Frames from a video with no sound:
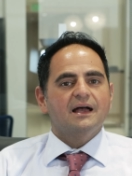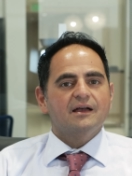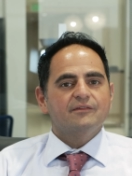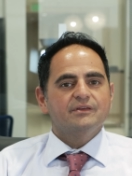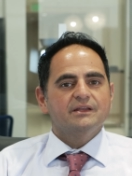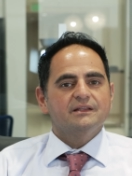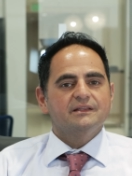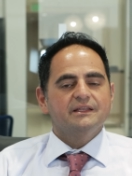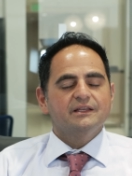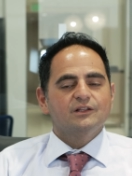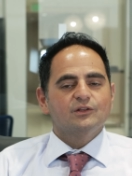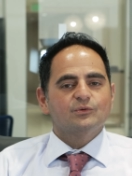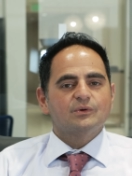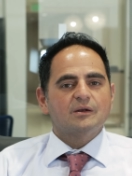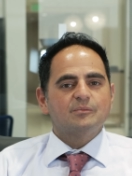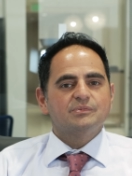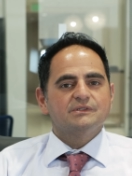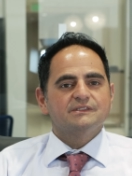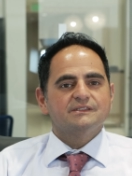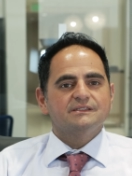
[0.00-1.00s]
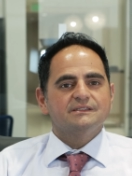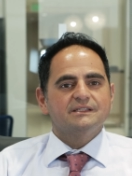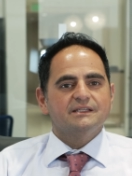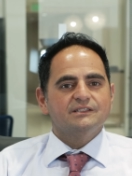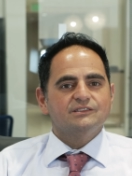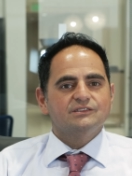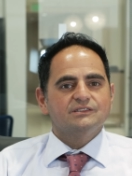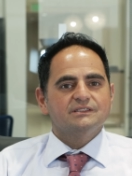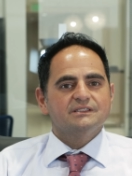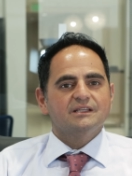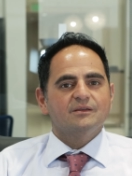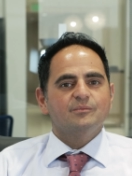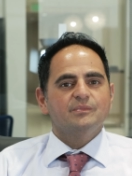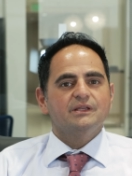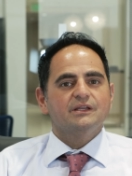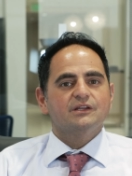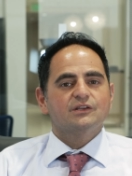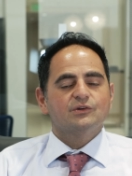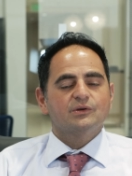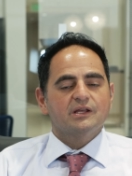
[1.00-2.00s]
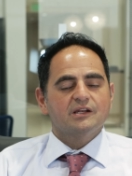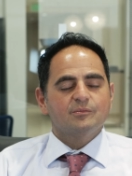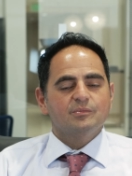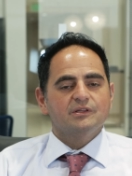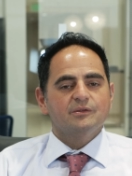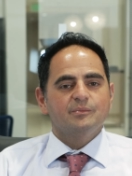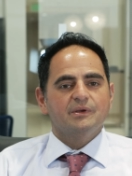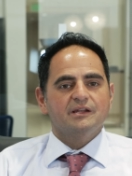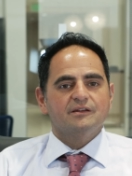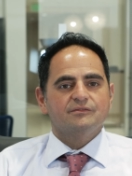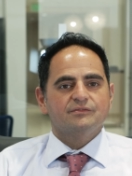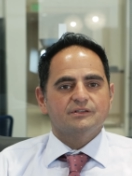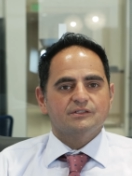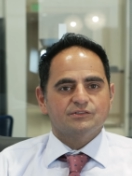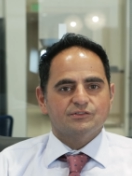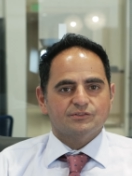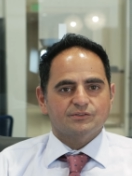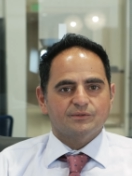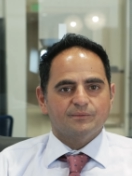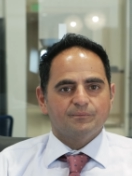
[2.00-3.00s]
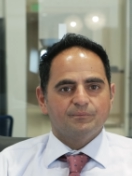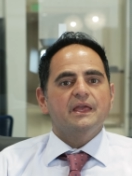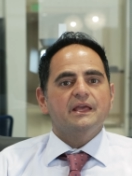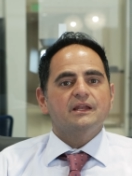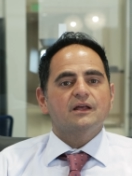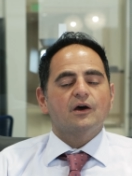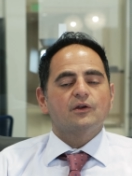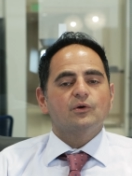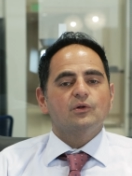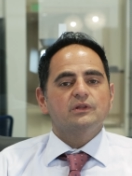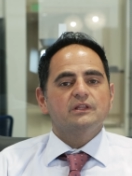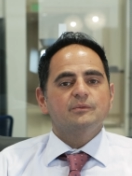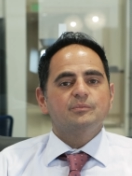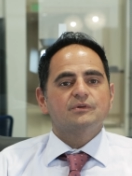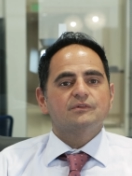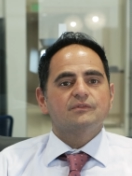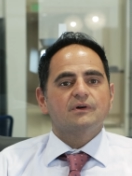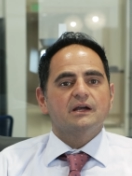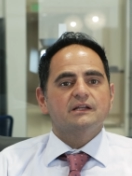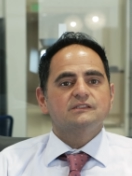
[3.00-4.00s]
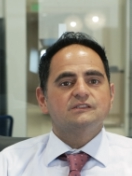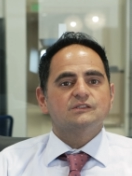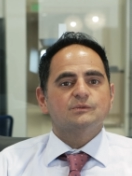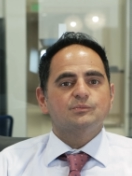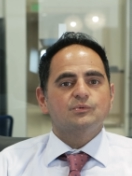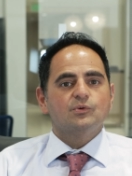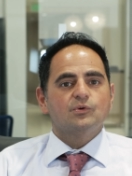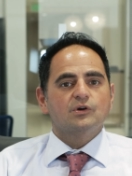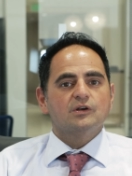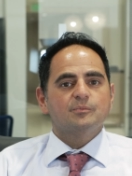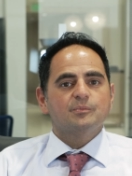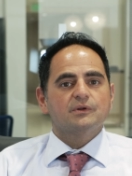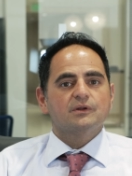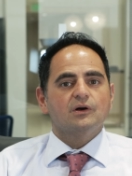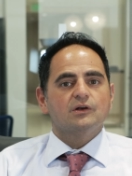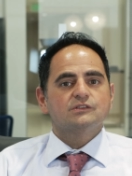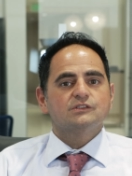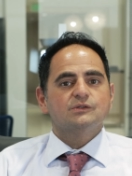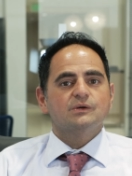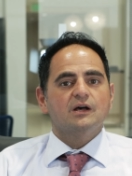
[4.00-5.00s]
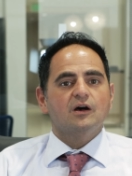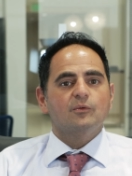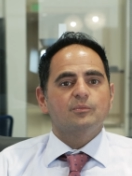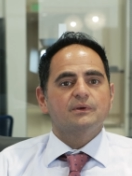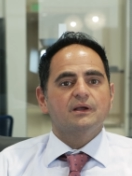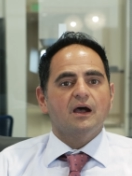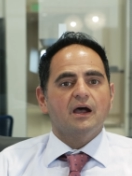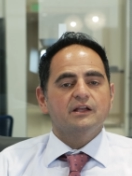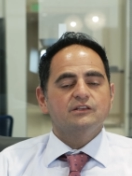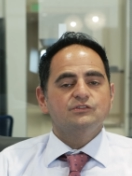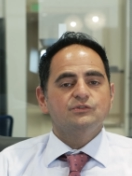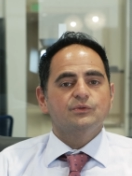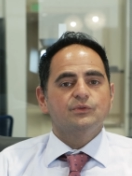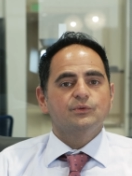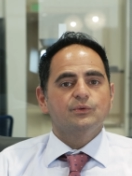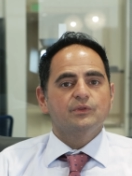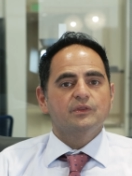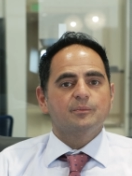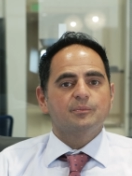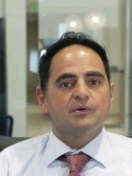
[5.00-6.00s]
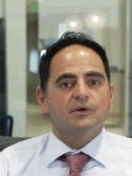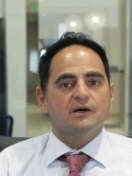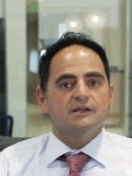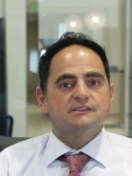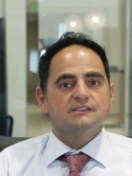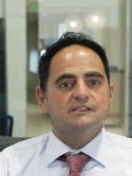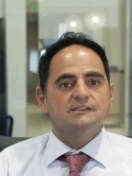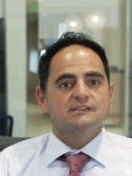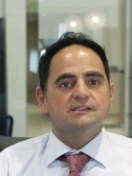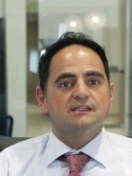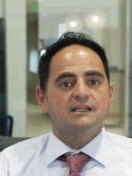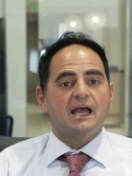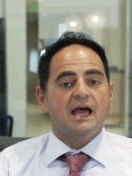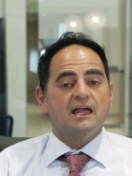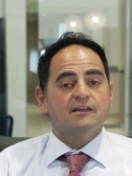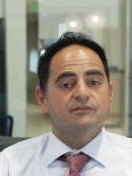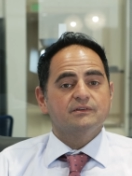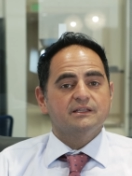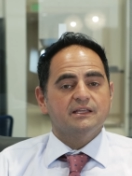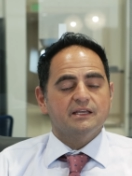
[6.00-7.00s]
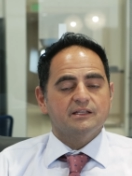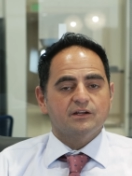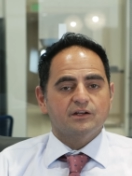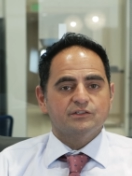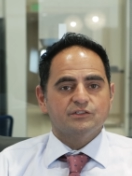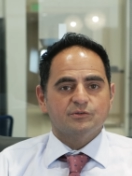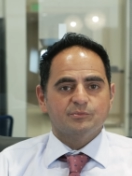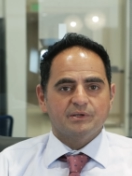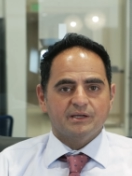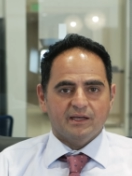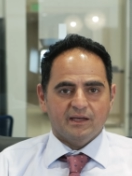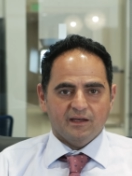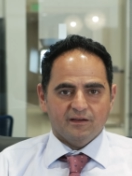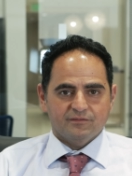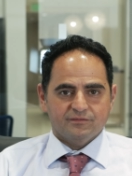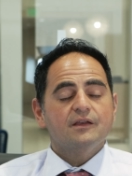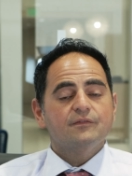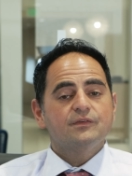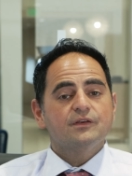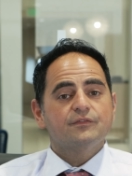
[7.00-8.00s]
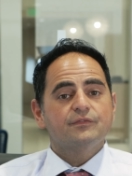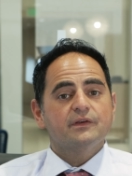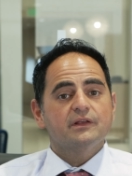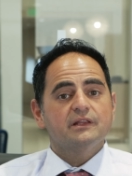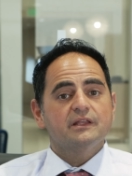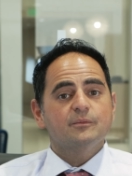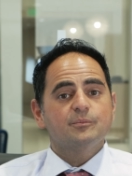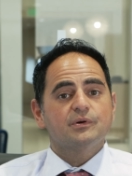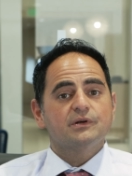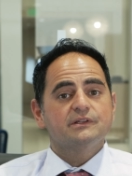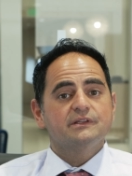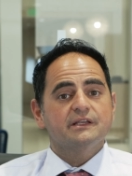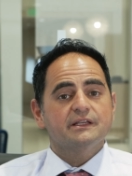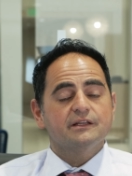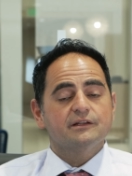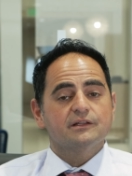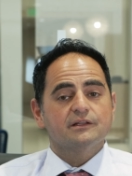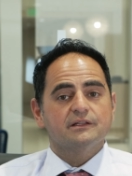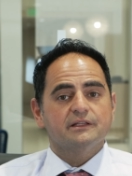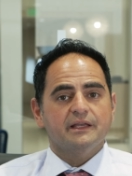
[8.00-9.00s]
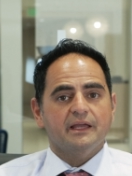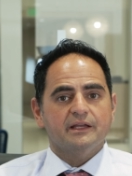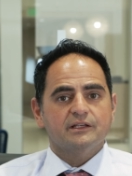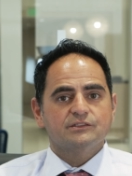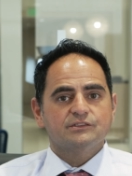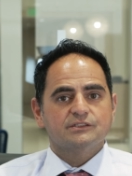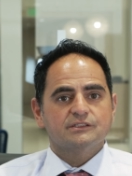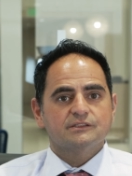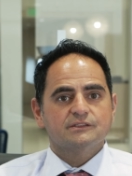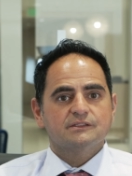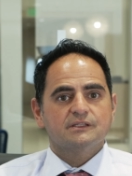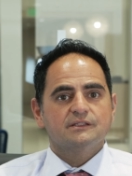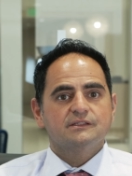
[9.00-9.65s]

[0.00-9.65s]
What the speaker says: Having legal representation can be incredibly beneficial. They not only provide support, but also help guide you through the process and advocate on your behalf. If you're feeling particularly anxious,